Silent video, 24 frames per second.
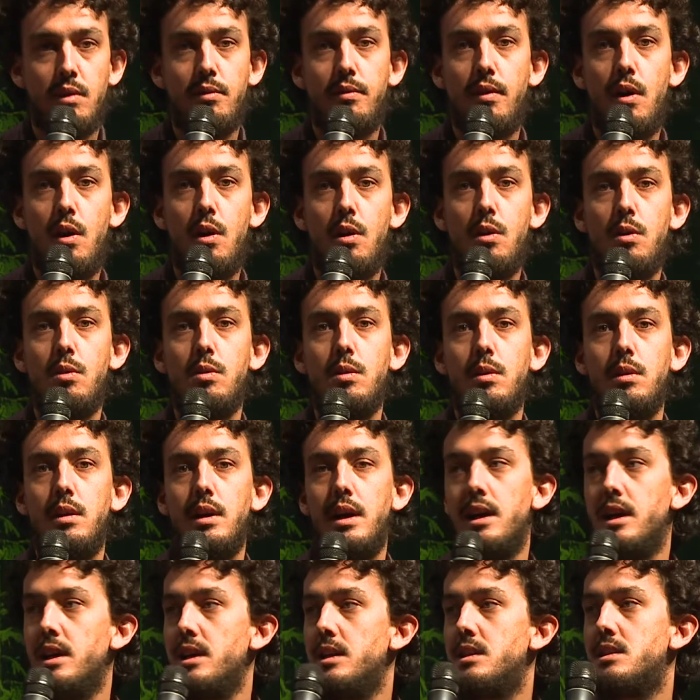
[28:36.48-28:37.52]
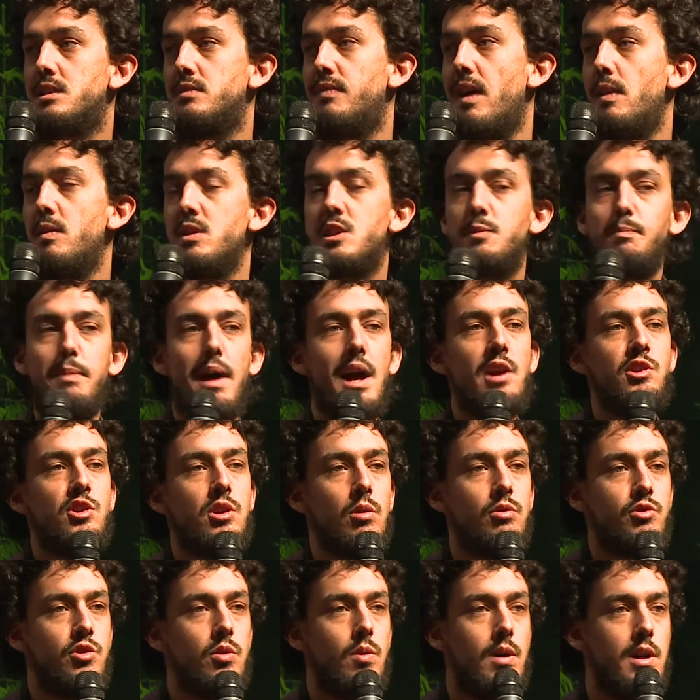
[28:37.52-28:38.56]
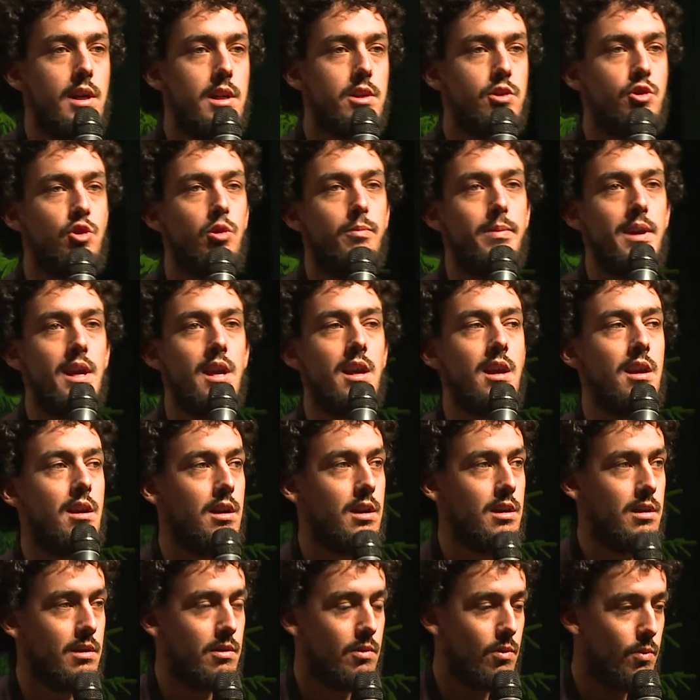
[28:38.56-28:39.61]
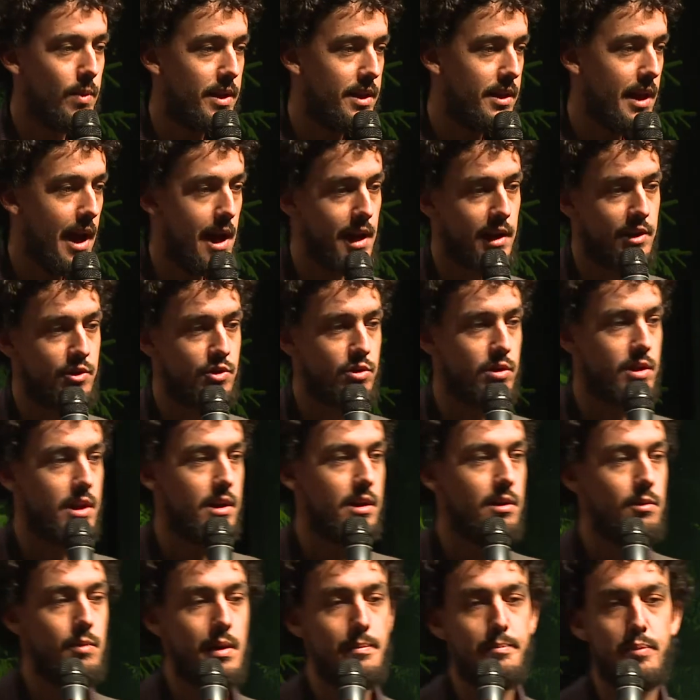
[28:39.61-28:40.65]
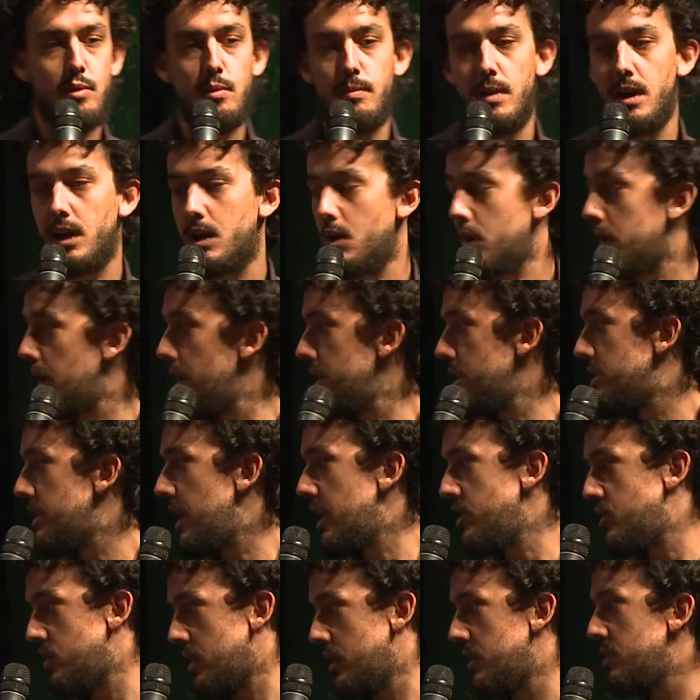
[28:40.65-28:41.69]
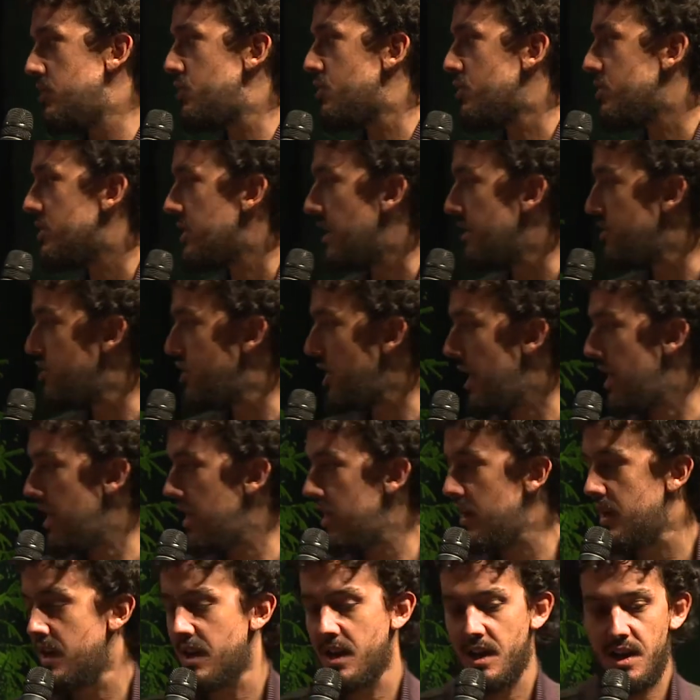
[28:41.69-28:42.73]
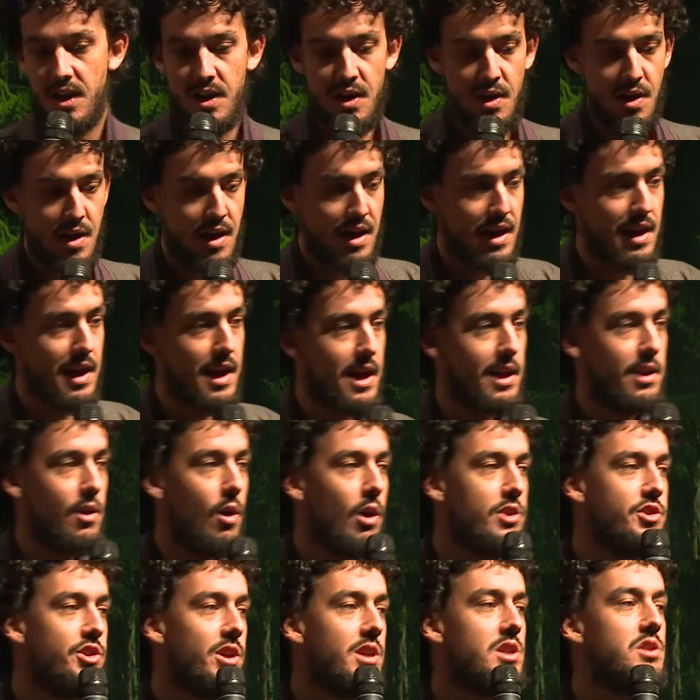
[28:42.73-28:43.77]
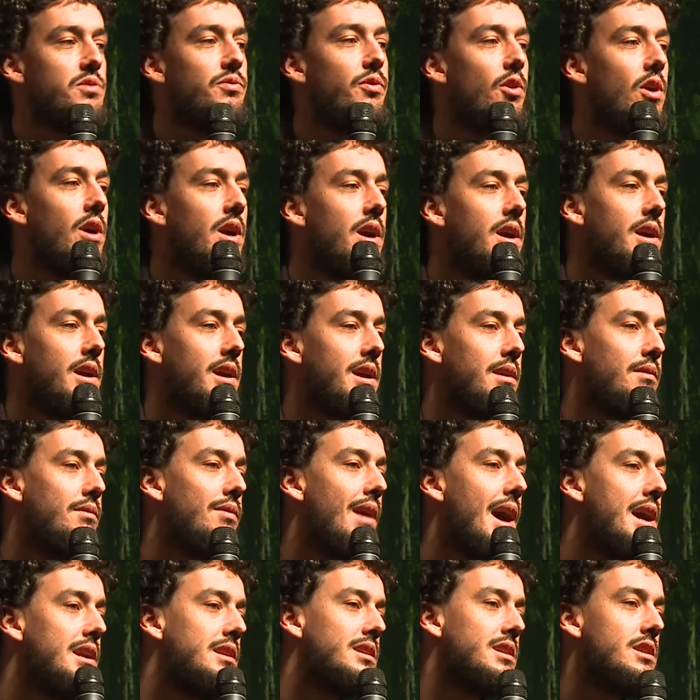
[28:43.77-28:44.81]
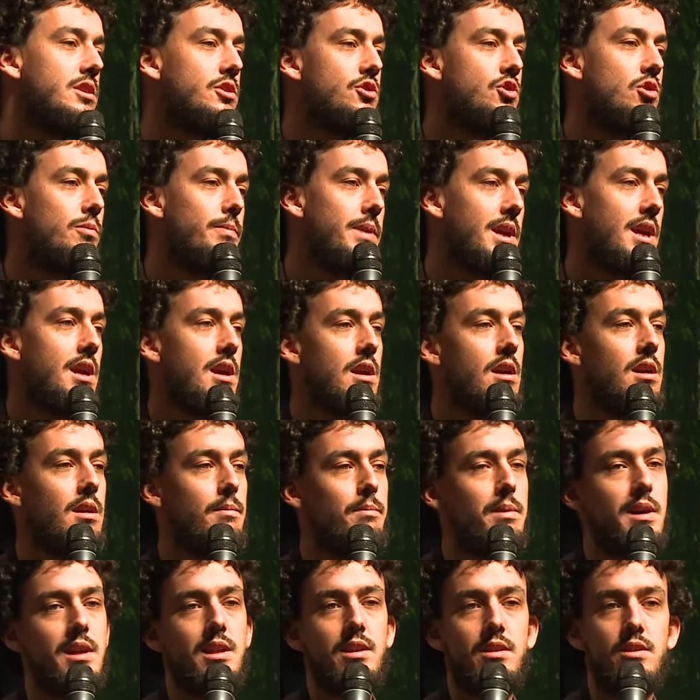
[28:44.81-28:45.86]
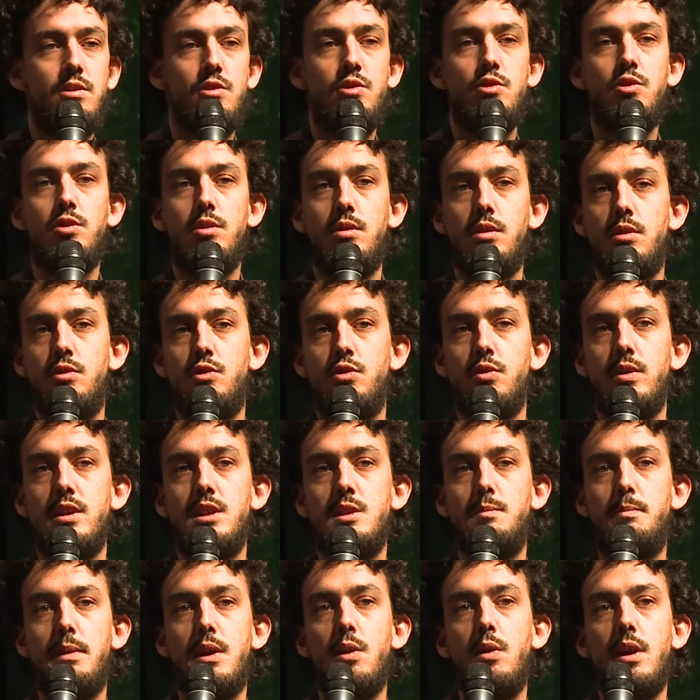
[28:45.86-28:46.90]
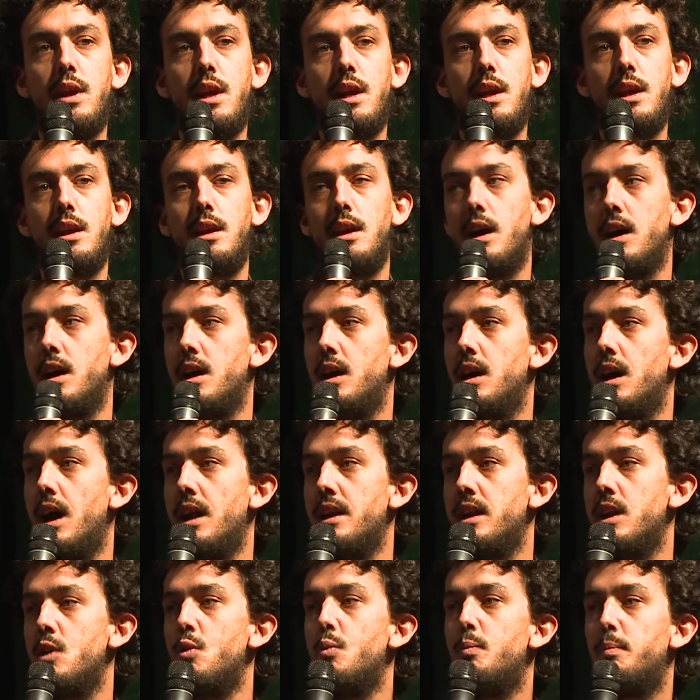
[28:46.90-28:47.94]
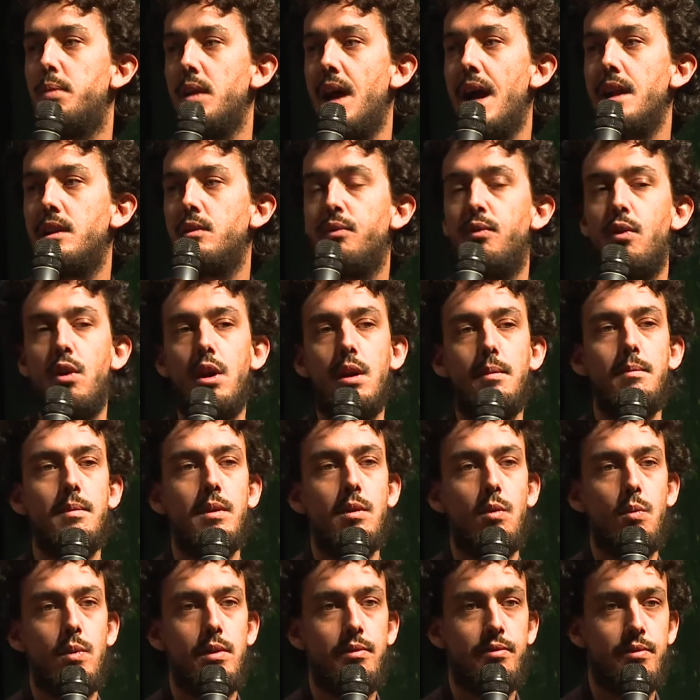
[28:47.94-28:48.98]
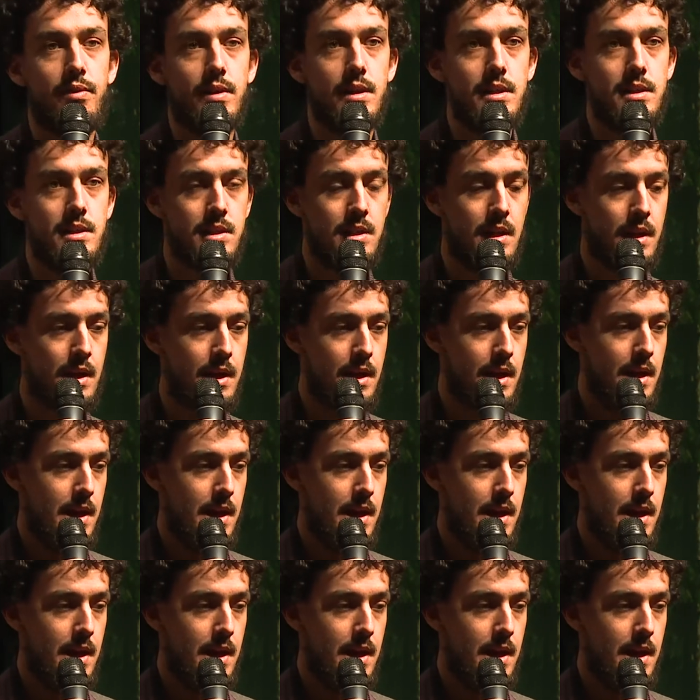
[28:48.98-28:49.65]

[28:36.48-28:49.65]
of all, it's very special to us to be here. We thank to the Republic organization, to Sanjay, not just for invite us to be here, but to is building a new platform with us.